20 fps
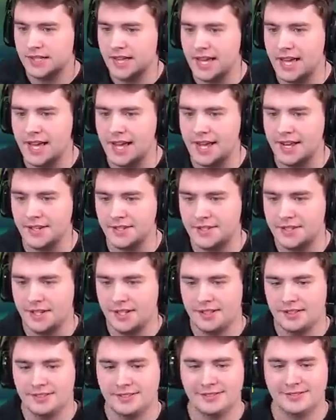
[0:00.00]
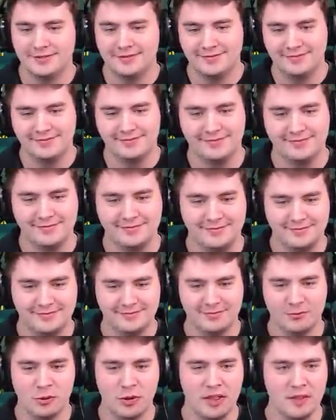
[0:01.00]
And
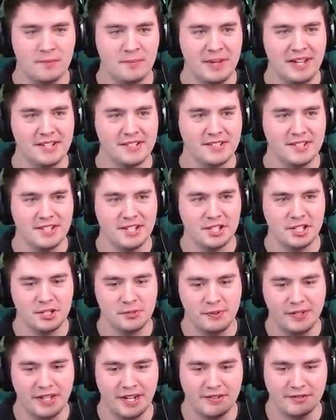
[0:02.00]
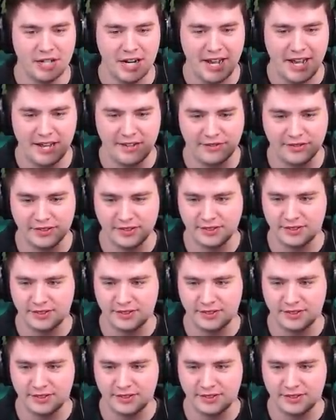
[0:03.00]
one of the biggest additions we could ever have.